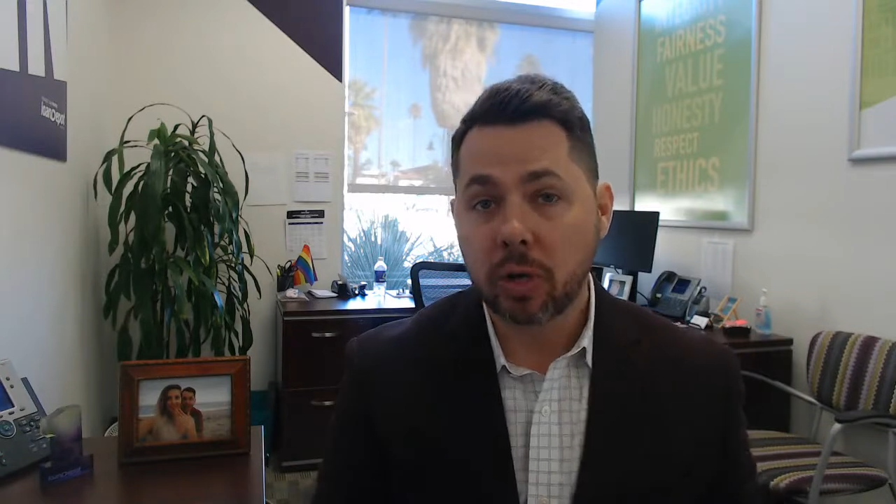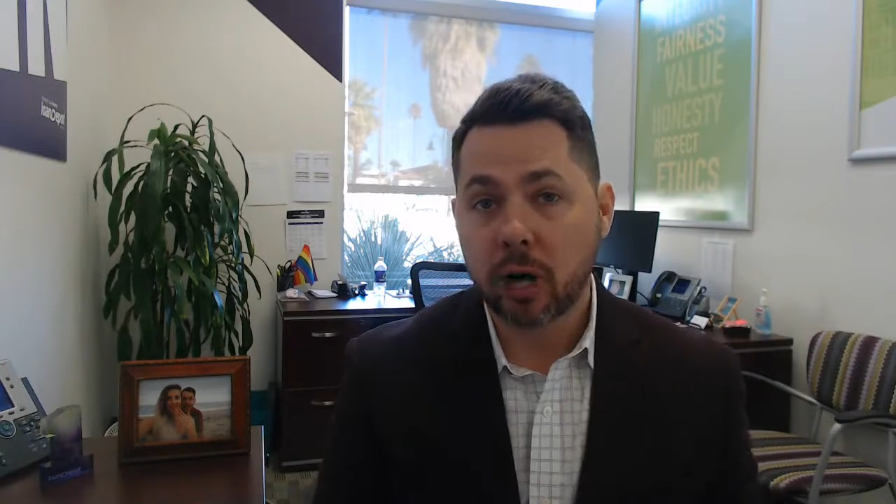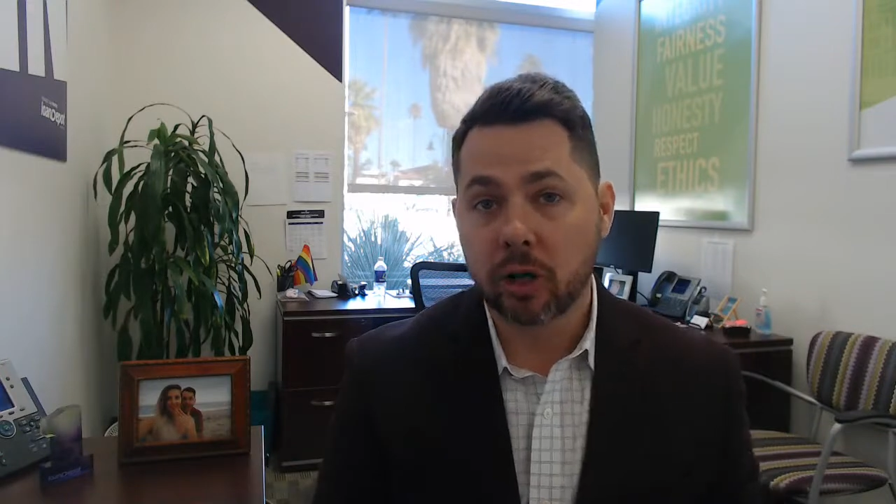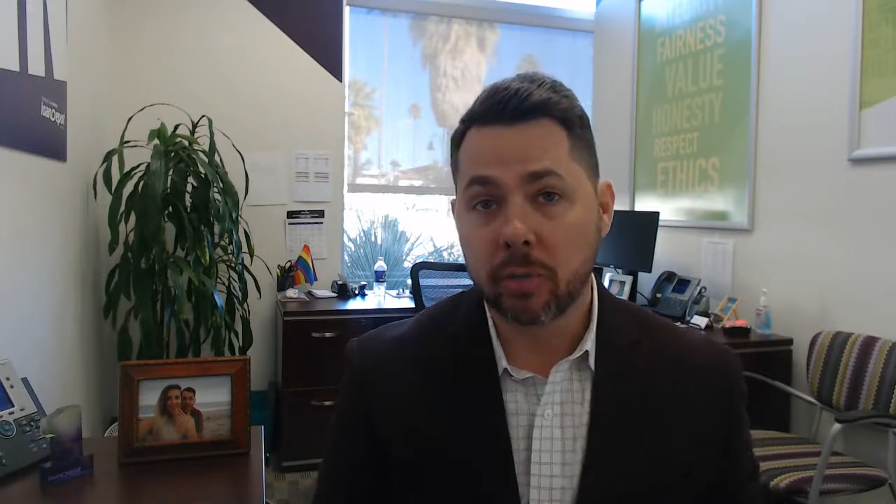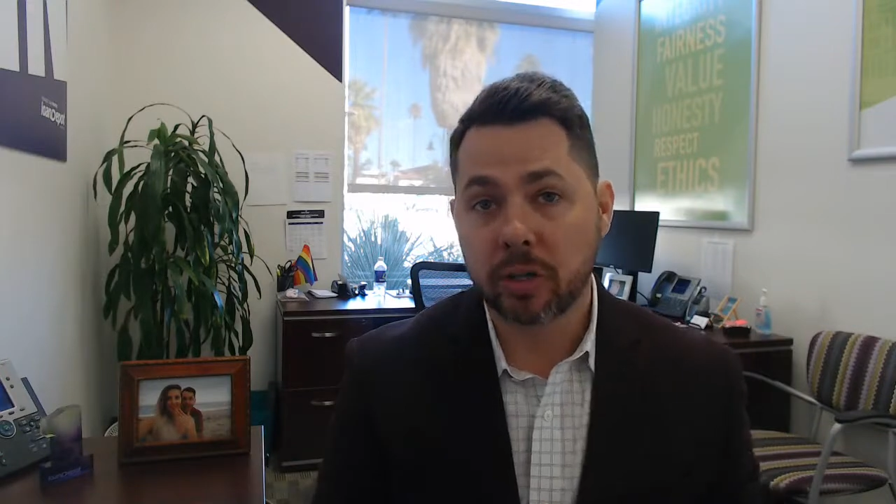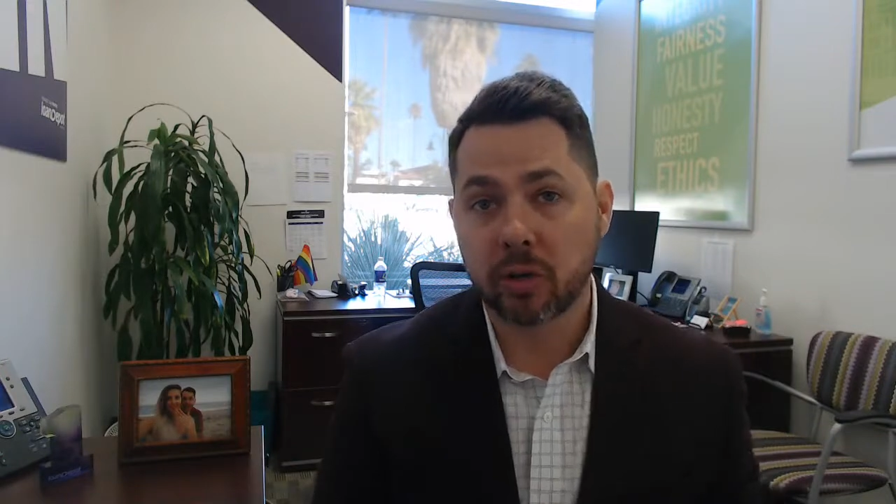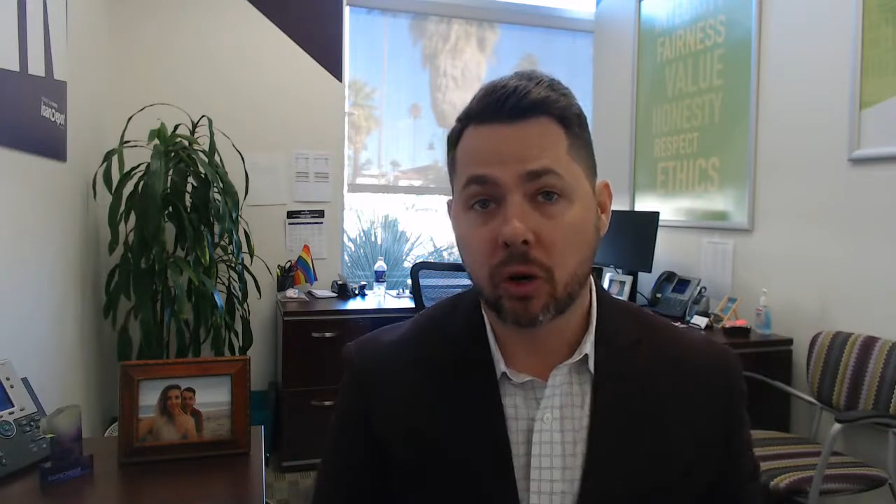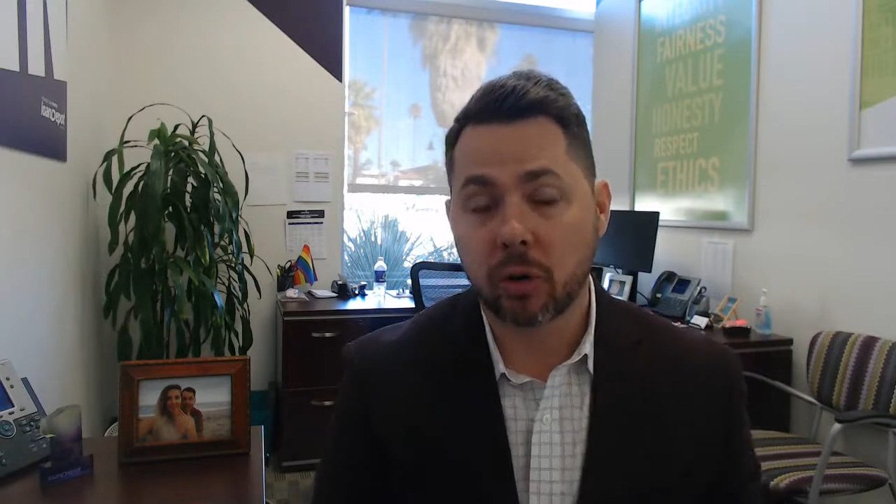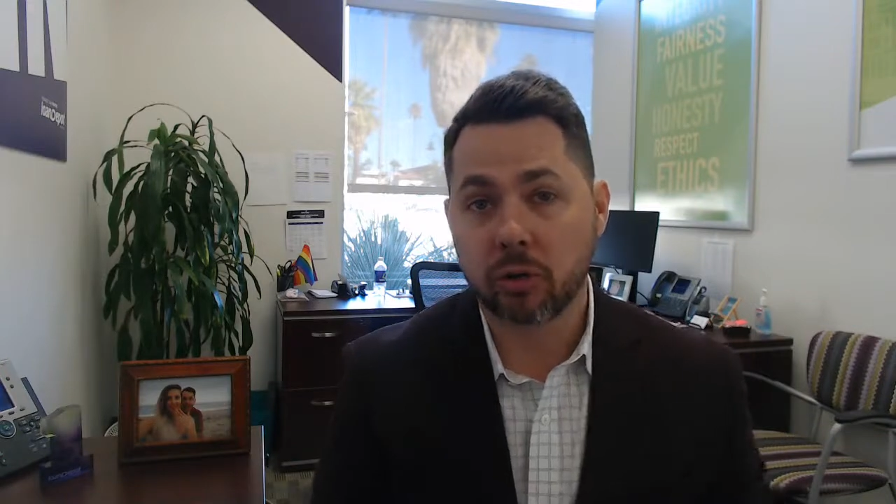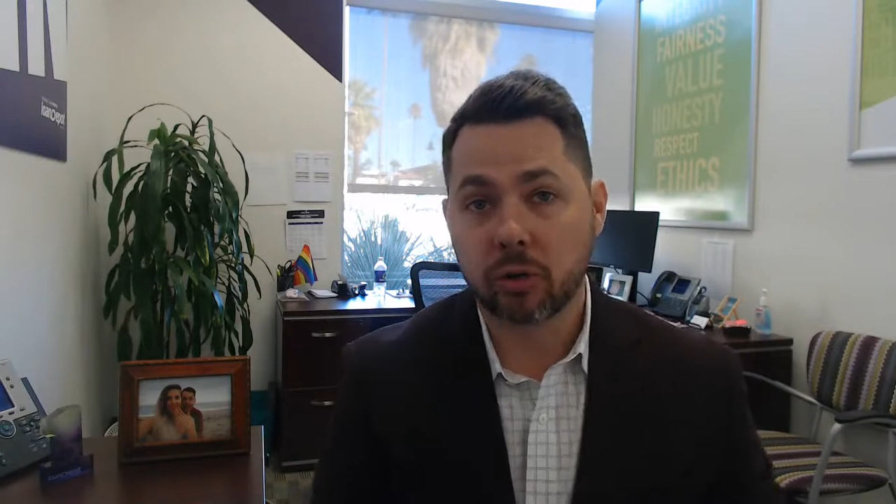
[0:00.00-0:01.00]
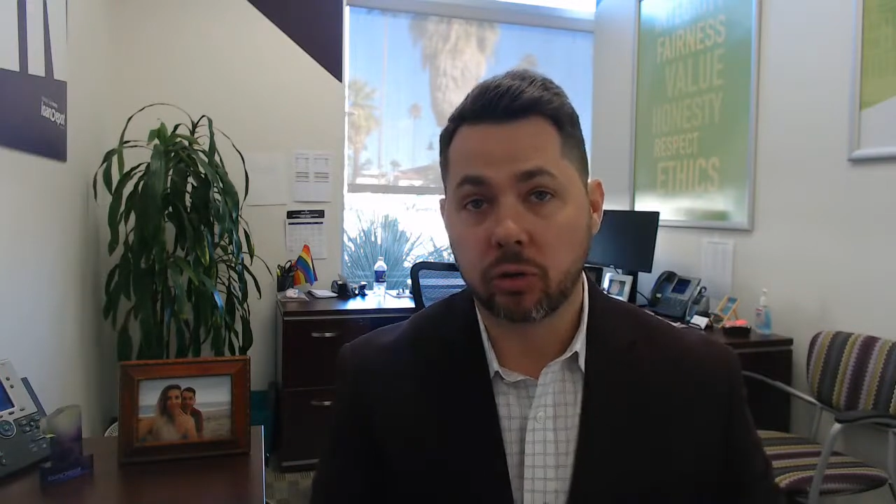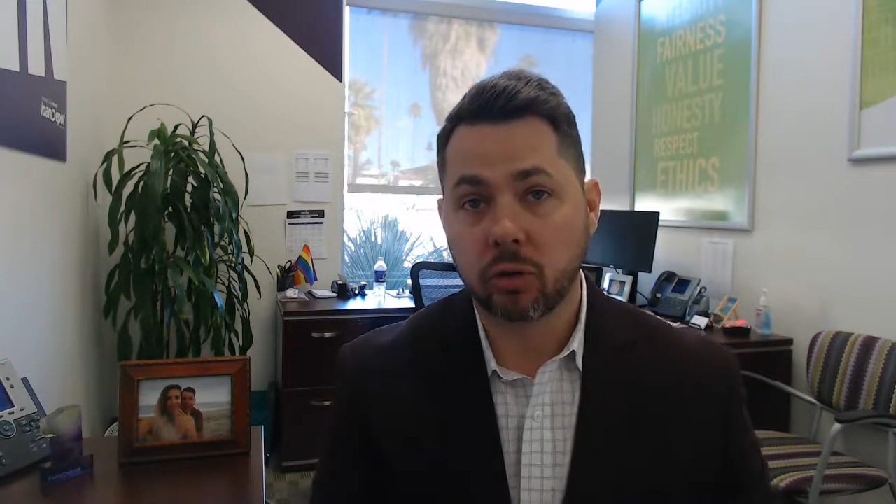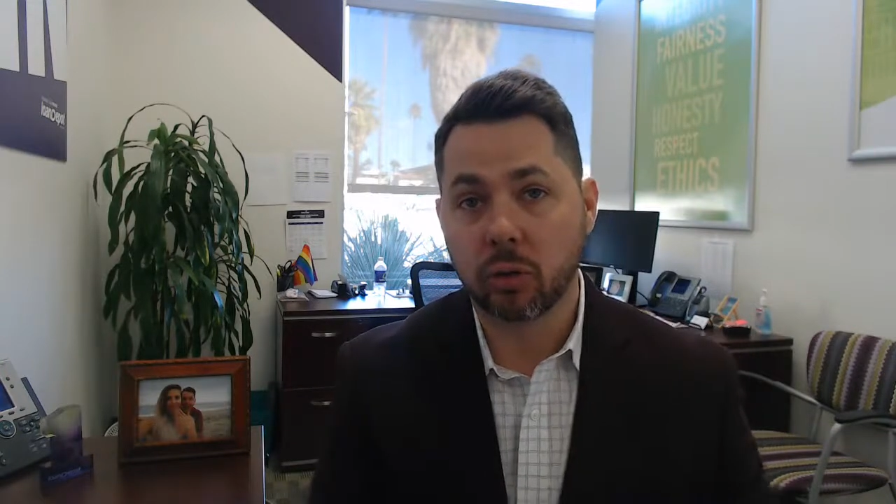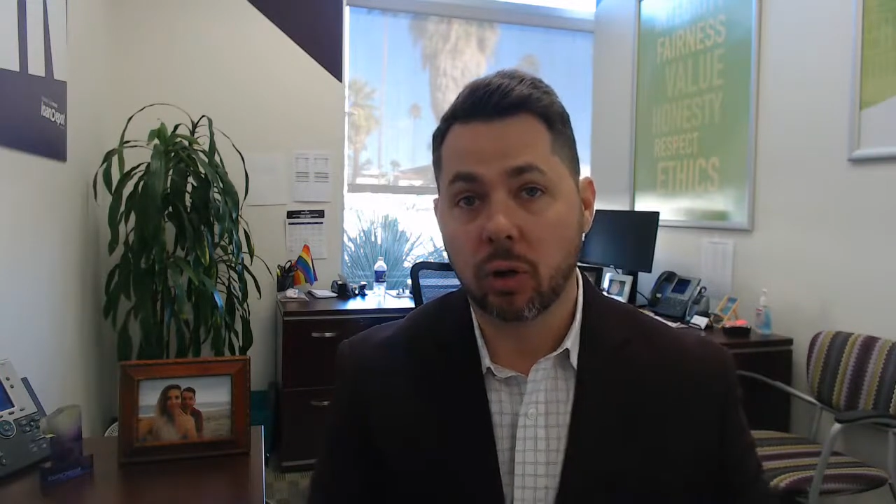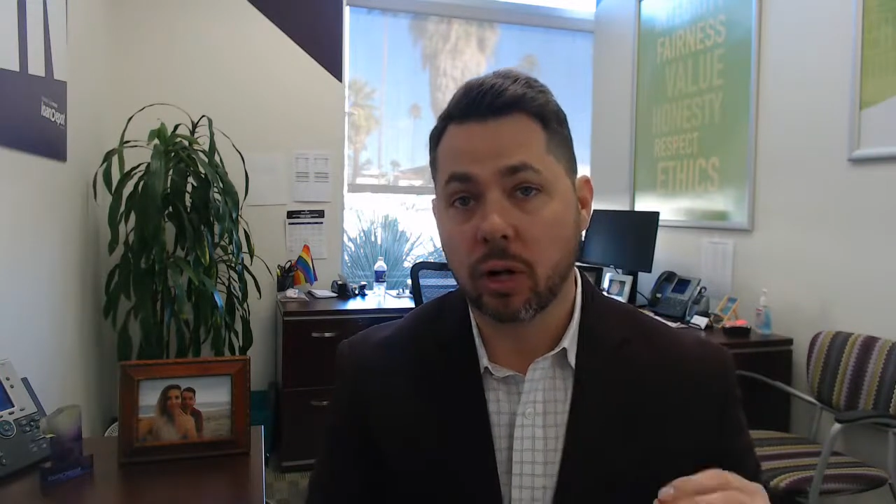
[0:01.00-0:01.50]
documents go
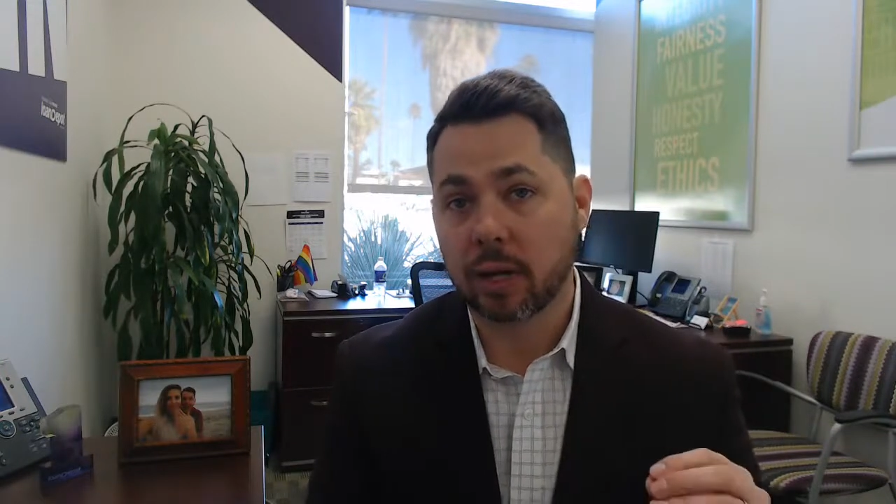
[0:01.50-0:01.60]
to